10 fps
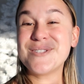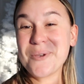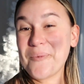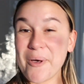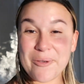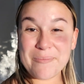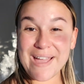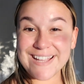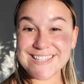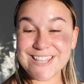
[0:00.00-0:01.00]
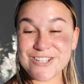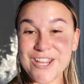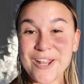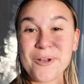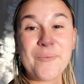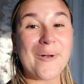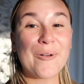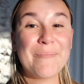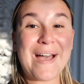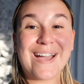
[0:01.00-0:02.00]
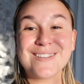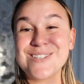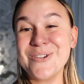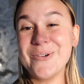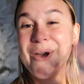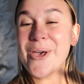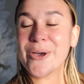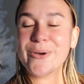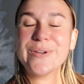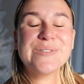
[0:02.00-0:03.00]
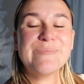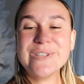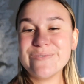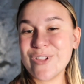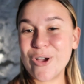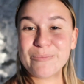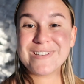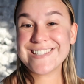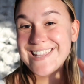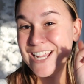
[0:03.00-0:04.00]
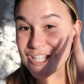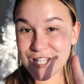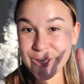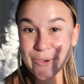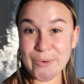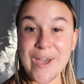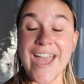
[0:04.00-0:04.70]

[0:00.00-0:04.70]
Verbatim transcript: So welcome back to the channel. Welcome back to Christmas Vlogmas Day two.